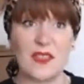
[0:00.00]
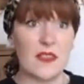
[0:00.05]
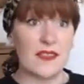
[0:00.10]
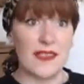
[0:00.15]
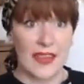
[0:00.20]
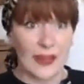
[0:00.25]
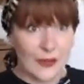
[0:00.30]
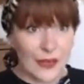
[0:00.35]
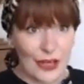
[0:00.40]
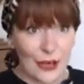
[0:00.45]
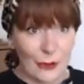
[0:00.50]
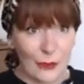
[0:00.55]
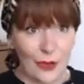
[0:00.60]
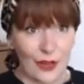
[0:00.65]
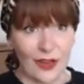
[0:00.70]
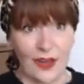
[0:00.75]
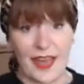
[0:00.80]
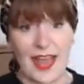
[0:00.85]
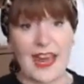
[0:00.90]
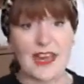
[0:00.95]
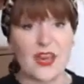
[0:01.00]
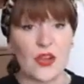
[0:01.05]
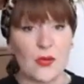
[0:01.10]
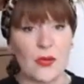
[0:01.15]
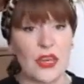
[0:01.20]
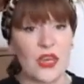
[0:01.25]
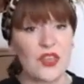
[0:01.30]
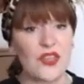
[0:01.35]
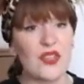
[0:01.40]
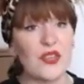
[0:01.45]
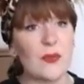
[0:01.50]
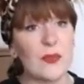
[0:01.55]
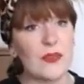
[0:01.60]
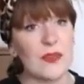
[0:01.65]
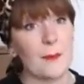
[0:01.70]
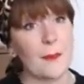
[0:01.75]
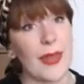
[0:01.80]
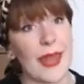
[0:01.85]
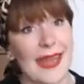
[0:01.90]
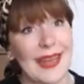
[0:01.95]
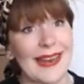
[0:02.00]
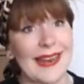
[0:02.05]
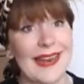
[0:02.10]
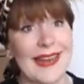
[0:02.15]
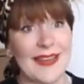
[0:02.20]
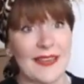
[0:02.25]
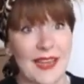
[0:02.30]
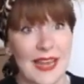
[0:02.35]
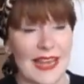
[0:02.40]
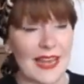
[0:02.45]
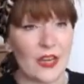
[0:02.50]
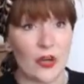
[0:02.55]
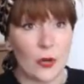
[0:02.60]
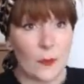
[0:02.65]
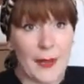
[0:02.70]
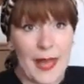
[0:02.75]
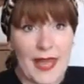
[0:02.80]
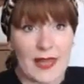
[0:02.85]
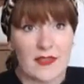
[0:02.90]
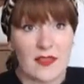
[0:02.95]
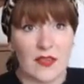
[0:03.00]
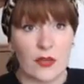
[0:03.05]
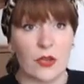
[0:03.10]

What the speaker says: they're yoga and you can do them in your bed.